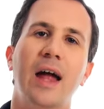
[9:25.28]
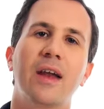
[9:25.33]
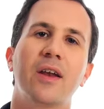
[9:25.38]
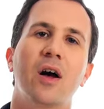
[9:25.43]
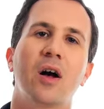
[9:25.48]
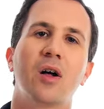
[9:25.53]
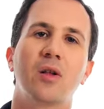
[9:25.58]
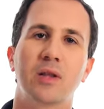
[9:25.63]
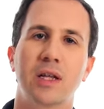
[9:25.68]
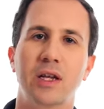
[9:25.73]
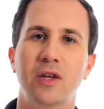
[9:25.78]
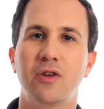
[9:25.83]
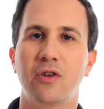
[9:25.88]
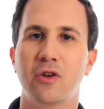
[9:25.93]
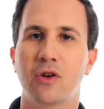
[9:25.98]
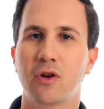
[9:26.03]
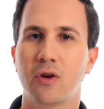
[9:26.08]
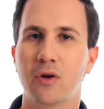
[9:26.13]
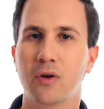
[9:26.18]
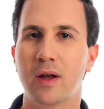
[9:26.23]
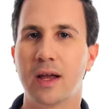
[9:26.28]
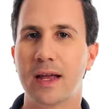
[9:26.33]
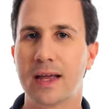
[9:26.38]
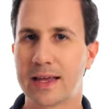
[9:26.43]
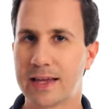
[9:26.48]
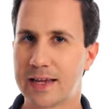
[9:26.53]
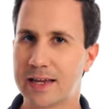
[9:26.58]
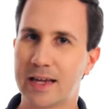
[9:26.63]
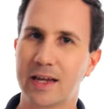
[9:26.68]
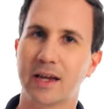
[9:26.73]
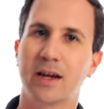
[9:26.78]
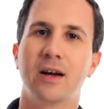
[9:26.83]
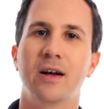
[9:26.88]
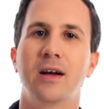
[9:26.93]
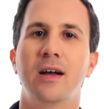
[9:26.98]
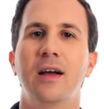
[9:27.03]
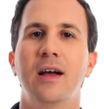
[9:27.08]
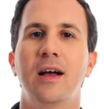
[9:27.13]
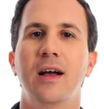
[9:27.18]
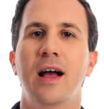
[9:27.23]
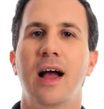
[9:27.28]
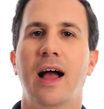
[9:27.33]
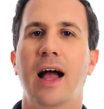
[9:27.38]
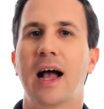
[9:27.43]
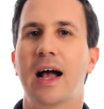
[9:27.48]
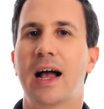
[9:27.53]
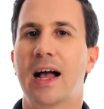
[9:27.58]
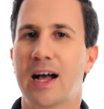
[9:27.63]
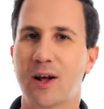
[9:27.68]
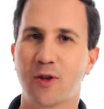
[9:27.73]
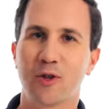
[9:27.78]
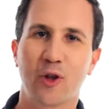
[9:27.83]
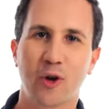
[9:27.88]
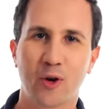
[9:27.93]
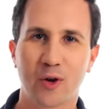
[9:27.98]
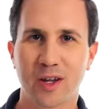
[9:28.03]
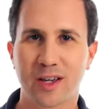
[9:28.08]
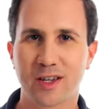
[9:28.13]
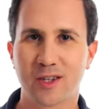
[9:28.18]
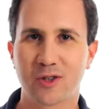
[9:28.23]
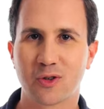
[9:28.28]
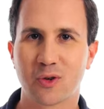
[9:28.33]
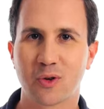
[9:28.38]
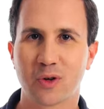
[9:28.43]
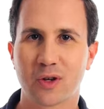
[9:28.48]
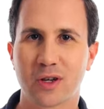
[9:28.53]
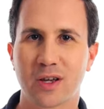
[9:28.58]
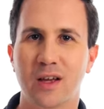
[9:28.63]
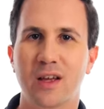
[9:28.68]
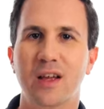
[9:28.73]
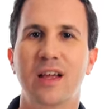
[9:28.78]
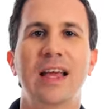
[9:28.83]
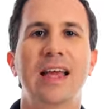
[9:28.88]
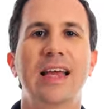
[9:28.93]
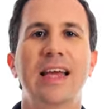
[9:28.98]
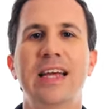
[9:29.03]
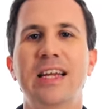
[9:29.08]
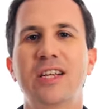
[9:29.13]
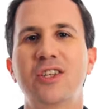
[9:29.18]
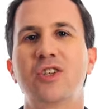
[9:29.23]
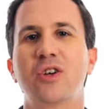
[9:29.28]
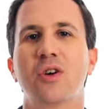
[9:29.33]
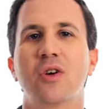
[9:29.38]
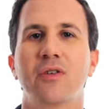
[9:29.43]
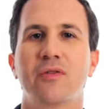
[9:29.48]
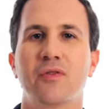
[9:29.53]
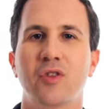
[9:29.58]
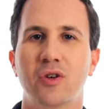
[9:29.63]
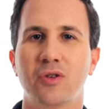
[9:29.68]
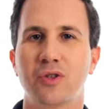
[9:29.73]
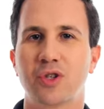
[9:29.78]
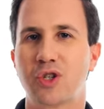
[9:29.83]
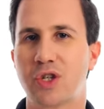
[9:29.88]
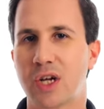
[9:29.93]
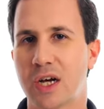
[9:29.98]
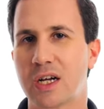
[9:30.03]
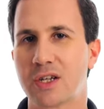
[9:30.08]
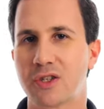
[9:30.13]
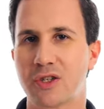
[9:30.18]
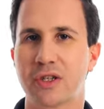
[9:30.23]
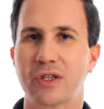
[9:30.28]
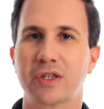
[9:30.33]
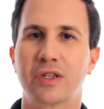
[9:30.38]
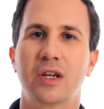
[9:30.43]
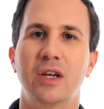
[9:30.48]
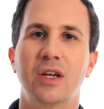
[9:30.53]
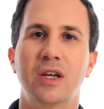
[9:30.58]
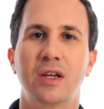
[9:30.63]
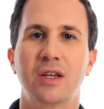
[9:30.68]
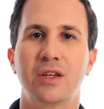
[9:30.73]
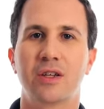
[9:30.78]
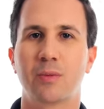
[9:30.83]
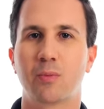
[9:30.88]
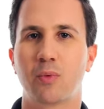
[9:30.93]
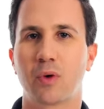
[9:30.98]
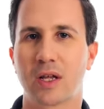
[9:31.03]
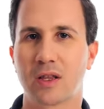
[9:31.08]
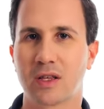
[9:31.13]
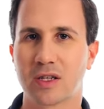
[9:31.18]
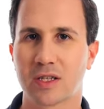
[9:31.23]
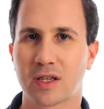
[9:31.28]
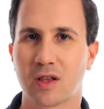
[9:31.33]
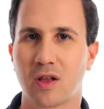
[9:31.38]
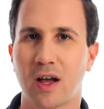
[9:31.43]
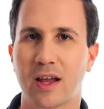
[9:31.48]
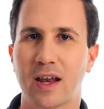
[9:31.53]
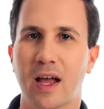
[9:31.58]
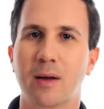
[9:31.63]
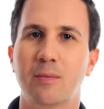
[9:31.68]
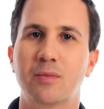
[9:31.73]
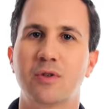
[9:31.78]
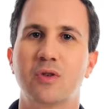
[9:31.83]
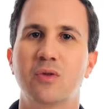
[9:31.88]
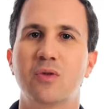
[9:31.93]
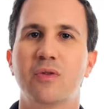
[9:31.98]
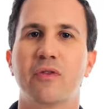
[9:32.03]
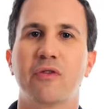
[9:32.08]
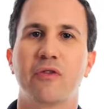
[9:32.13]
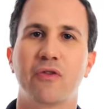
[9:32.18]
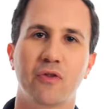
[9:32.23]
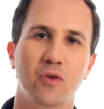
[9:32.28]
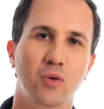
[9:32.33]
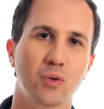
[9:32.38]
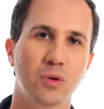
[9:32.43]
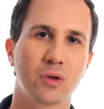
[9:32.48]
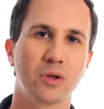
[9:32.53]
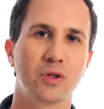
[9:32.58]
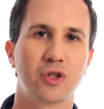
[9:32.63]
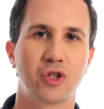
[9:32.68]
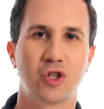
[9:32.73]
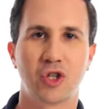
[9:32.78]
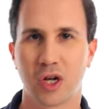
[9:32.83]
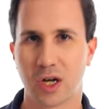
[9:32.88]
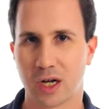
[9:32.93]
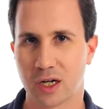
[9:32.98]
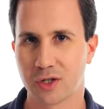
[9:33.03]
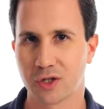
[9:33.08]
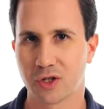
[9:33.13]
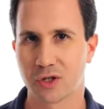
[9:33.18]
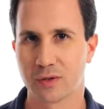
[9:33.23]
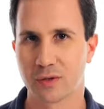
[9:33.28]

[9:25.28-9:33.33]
and I'll let you know here how long it took each of those charges to bring this light up to full charge.